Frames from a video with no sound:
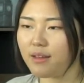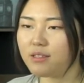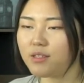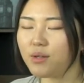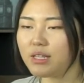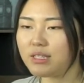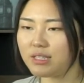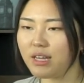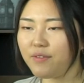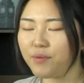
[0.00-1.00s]
So let's
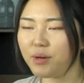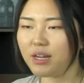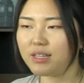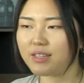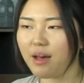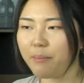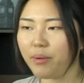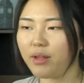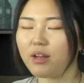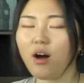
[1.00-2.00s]
see, for an
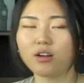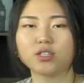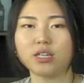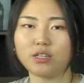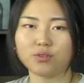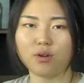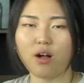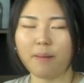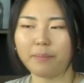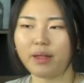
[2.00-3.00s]
example, an octahedral
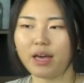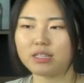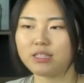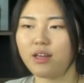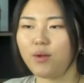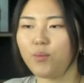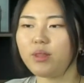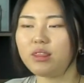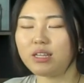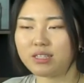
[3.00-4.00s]
complex
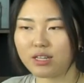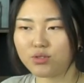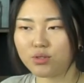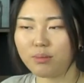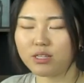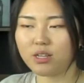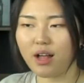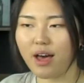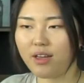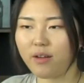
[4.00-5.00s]
with the central metal
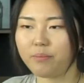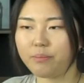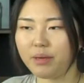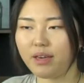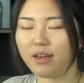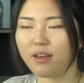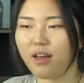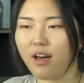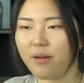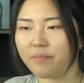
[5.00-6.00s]
ion being
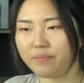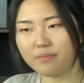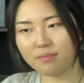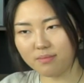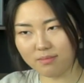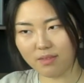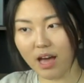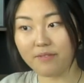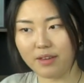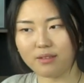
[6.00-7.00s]

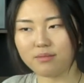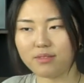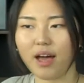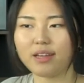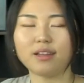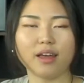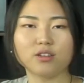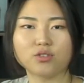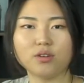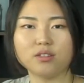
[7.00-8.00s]
having 9
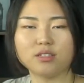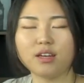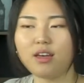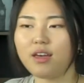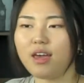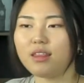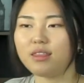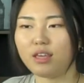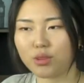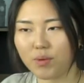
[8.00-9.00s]
electrons in
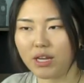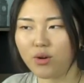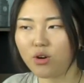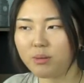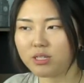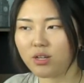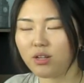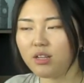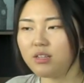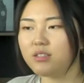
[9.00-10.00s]
the 3D
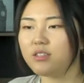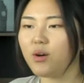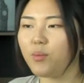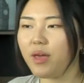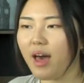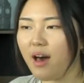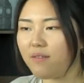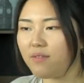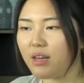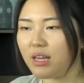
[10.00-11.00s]
orbital. So we
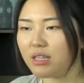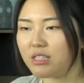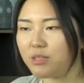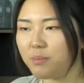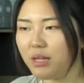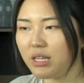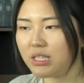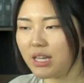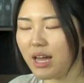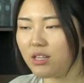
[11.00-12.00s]
have it
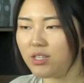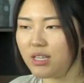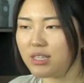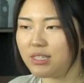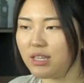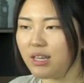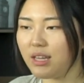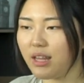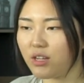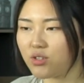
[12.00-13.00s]
split, and you can see the
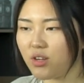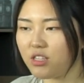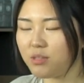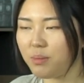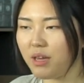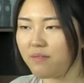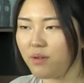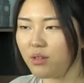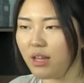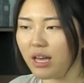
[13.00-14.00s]
electrons being
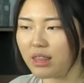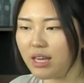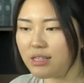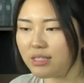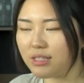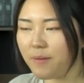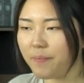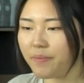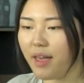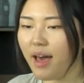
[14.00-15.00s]
filled like this.
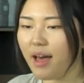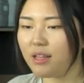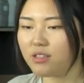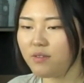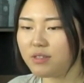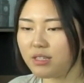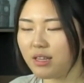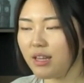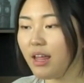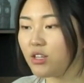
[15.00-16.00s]
And obviously
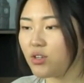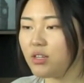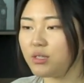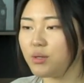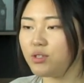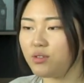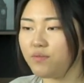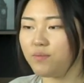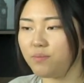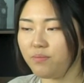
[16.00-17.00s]
the electron is going to
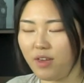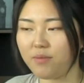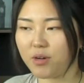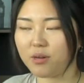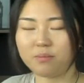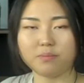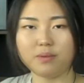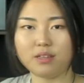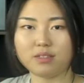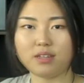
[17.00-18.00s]
favor
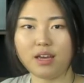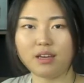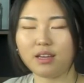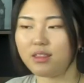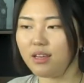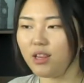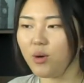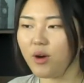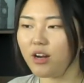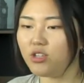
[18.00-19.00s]
staying in the
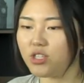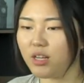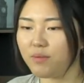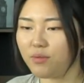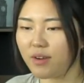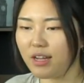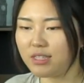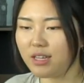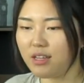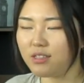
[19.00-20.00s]
lower energy level, right?